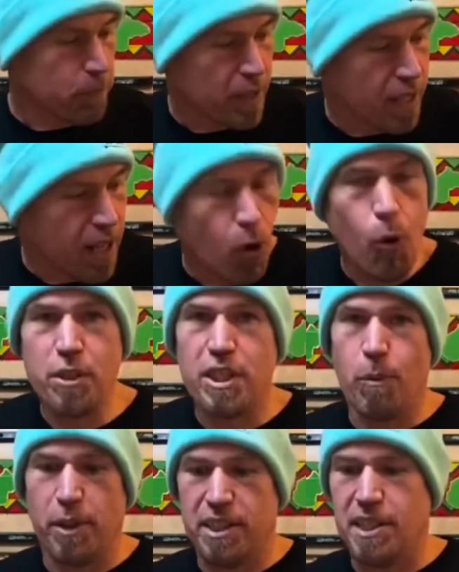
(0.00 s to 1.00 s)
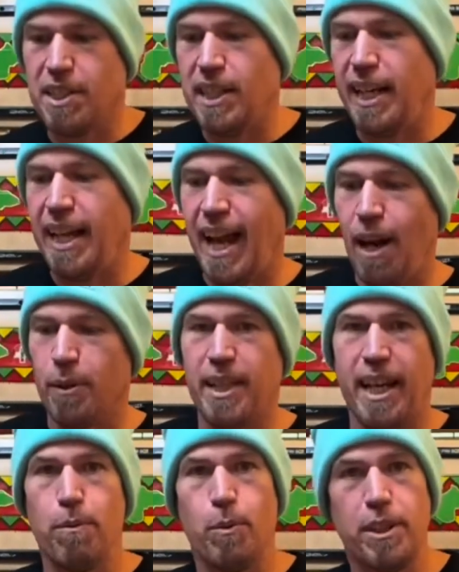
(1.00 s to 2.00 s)
Also wanted to see how they
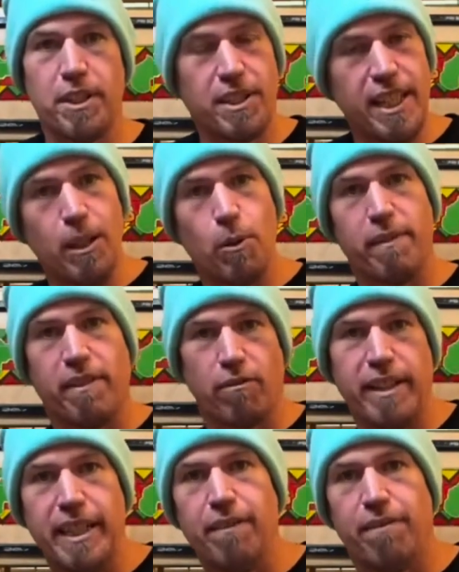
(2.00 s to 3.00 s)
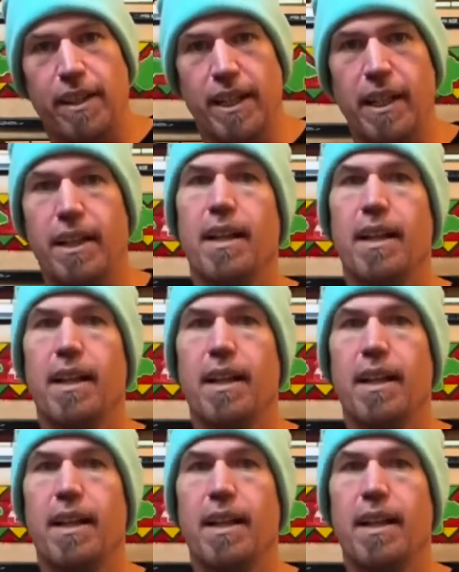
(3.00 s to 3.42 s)
would deal with a revert,